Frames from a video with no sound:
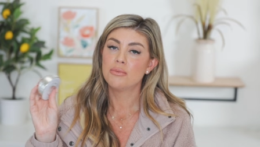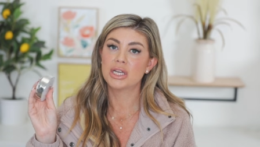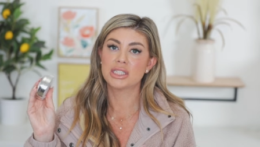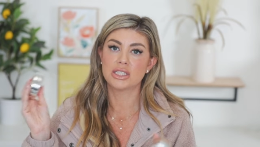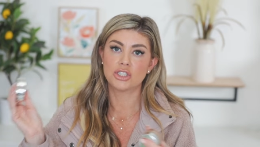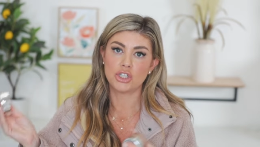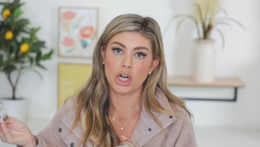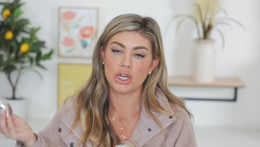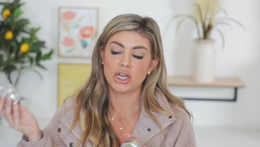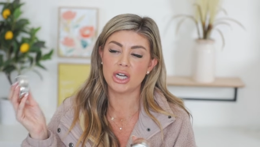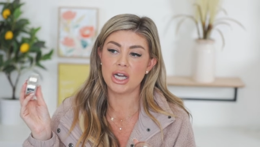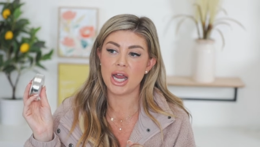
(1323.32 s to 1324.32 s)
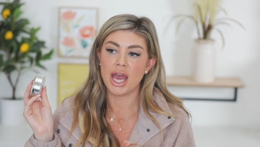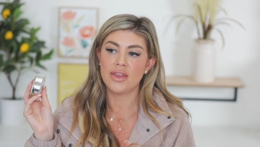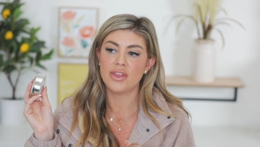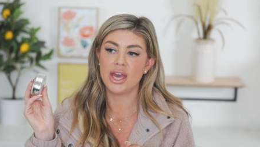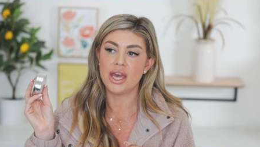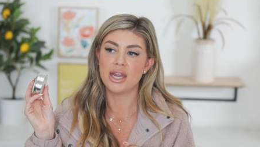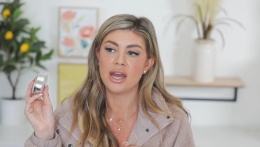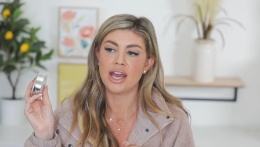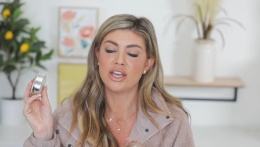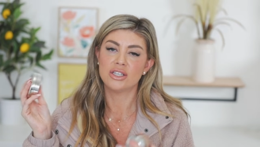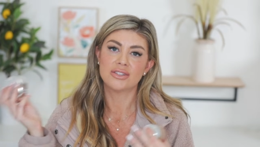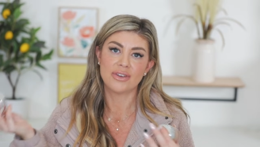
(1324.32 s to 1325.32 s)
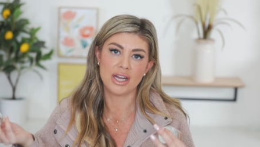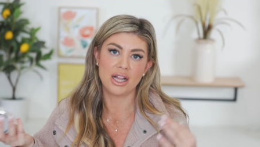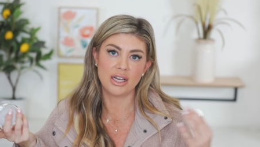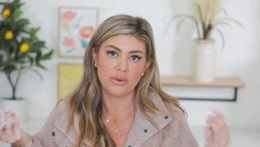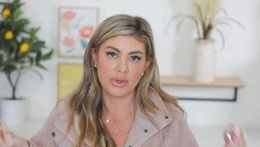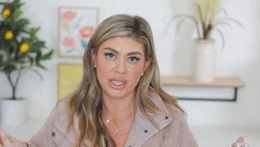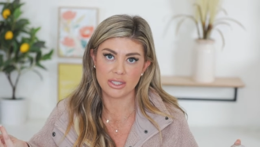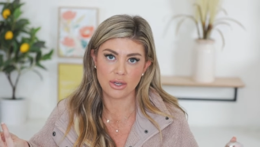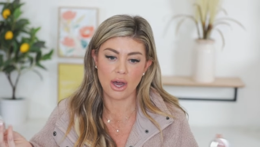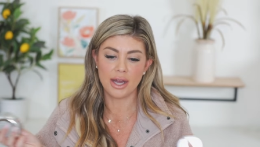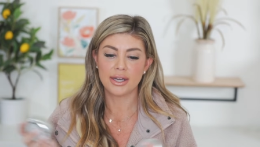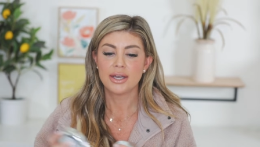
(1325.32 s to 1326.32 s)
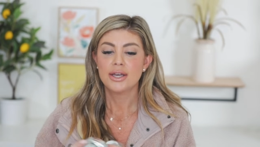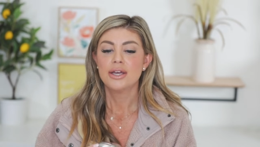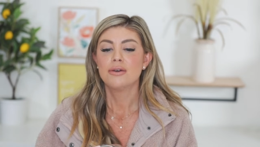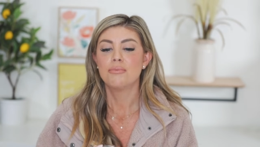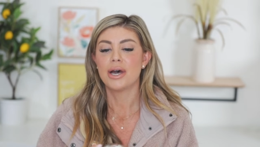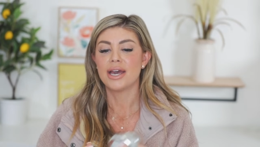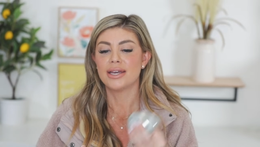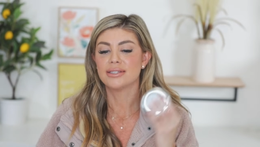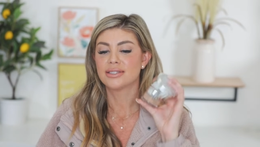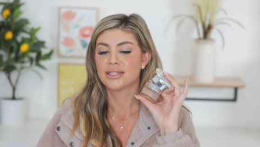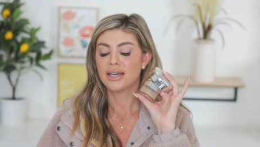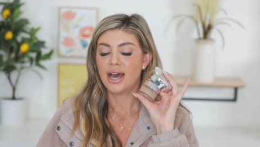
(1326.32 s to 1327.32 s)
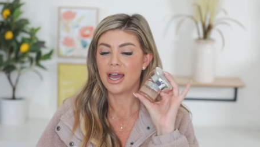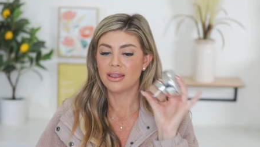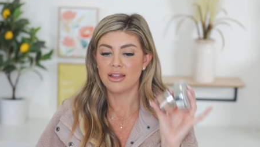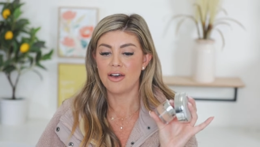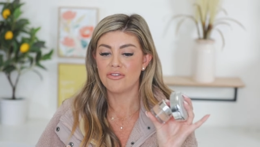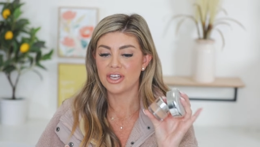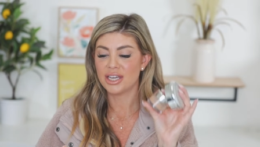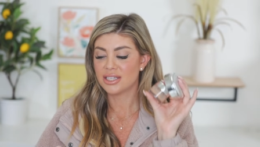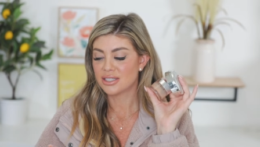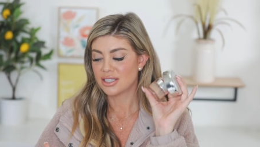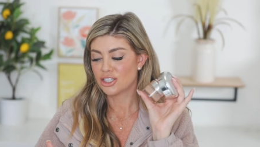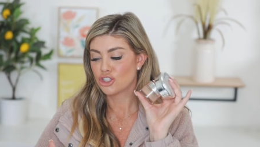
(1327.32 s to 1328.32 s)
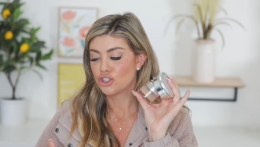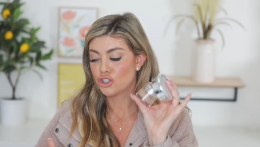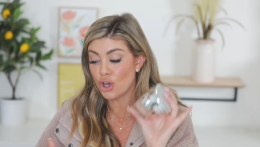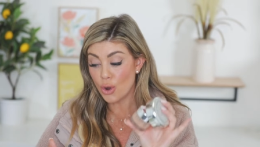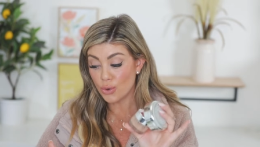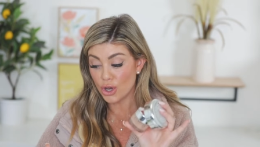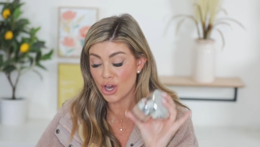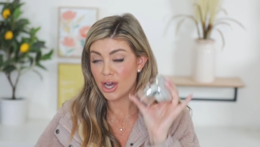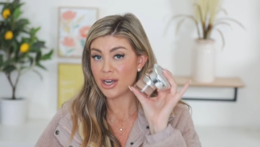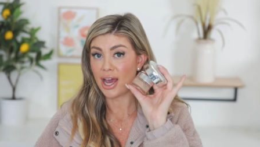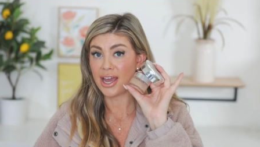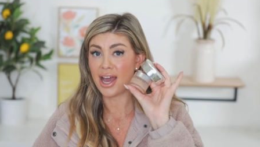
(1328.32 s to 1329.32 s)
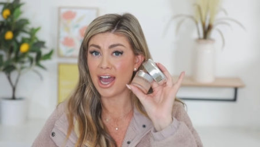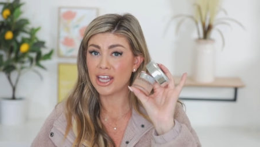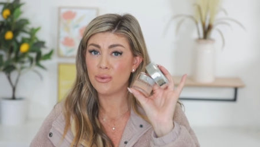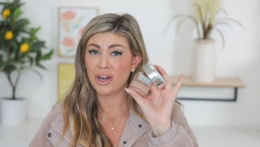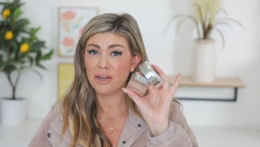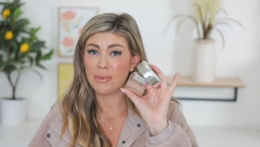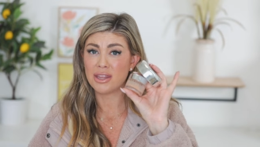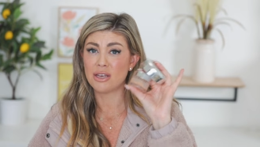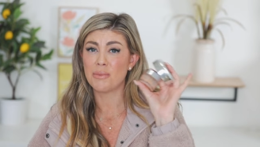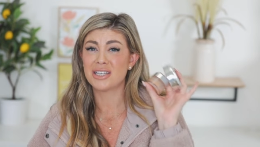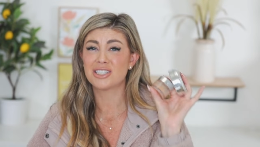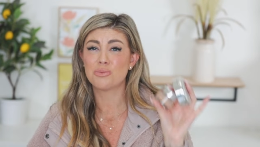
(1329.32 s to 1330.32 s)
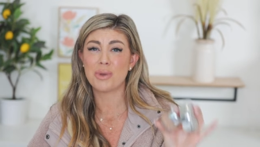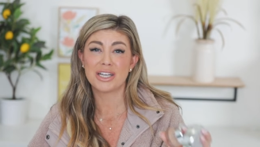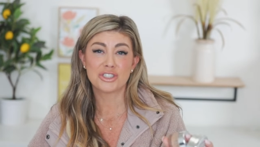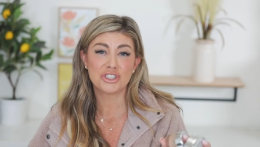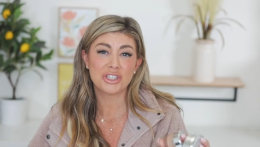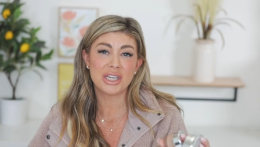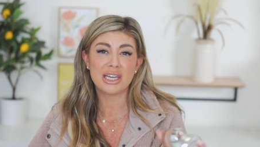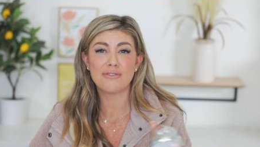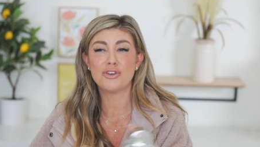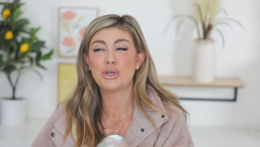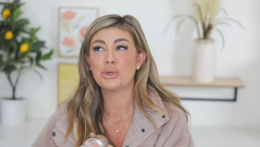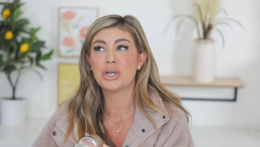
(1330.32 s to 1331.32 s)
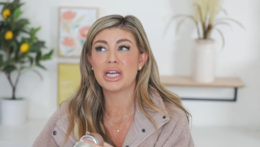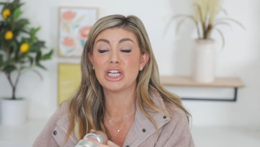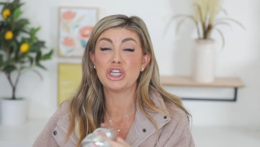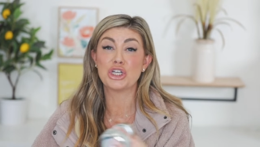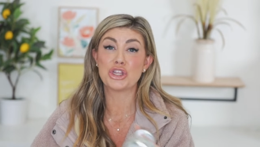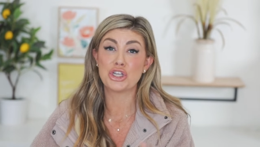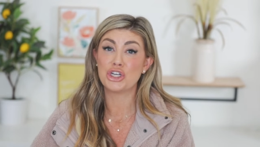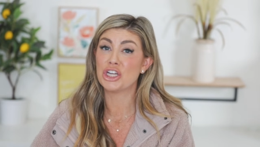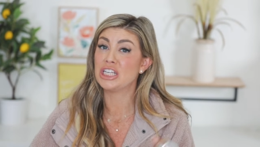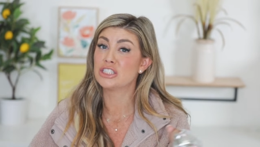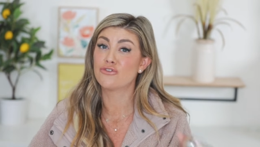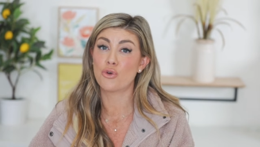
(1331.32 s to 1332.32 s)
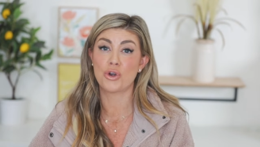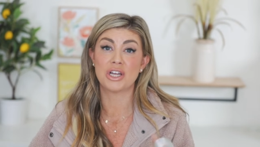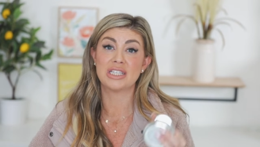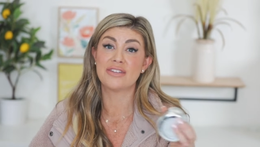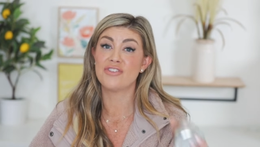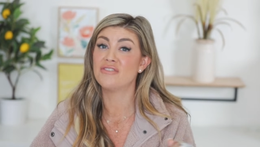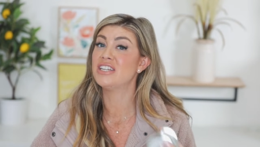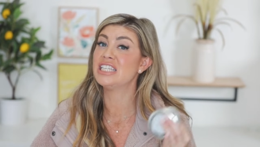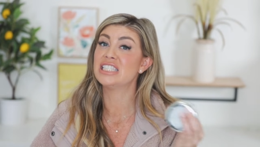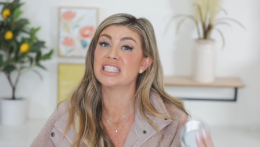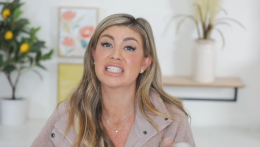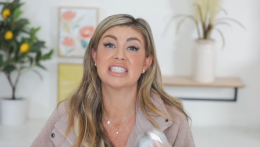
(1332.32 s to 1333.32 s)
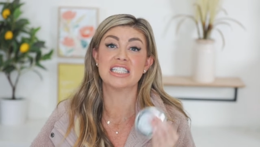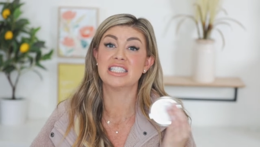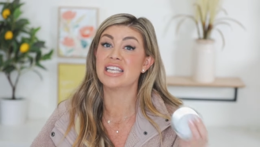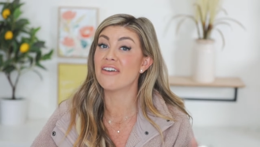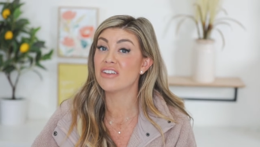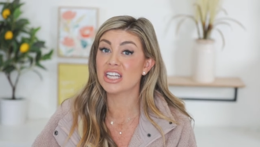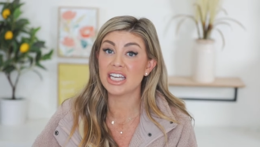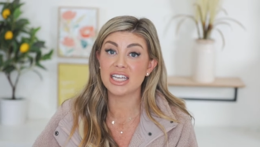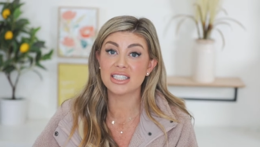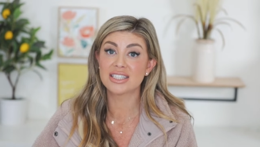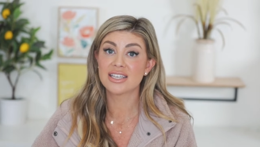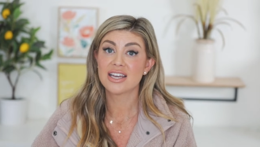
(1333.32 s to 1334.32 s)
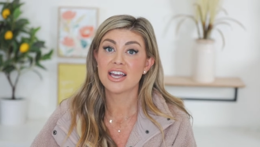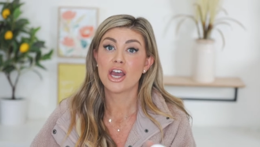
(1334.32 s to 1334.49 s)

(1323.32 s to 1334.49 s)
because it's darker. And then I use Vanilla when it's gone. But I love these, so good. I highly recommend them, especially if you're in your thirties, forties, fifties, sixties, seventies.